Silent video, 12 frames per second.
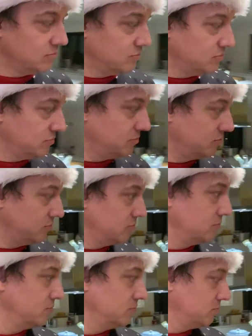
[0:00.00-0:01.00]

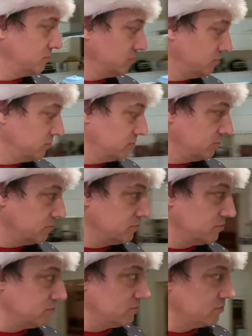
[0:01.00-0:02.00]

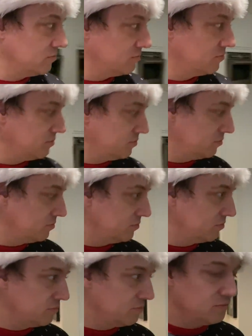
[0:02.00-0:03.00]

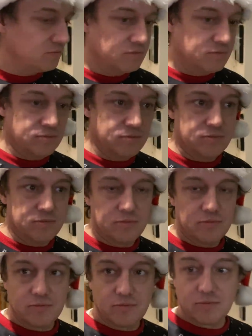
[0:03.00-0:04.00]

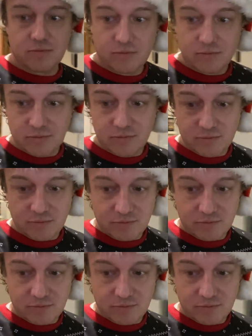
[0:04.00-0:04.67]
(no one is talking)